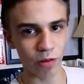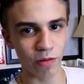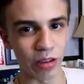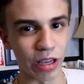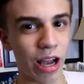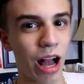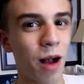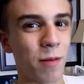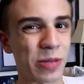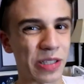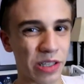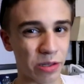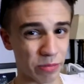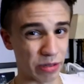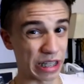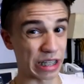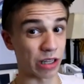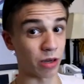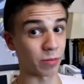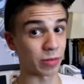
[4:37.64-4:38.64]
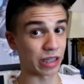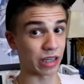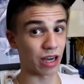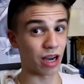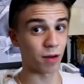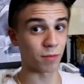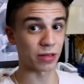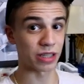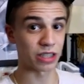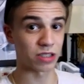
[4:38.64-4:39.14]
even comment something dumb in the
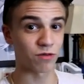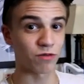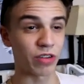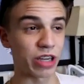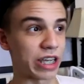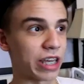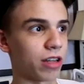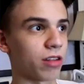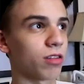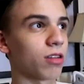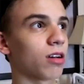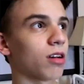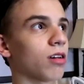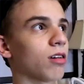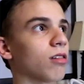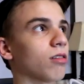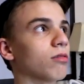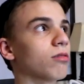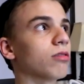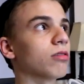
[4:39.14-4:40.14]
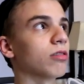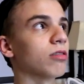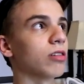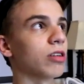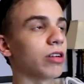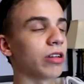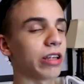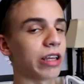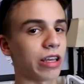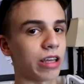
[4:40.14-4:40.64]
comments, freaking
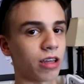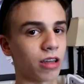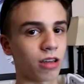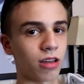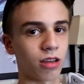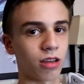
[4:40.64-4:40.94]
literally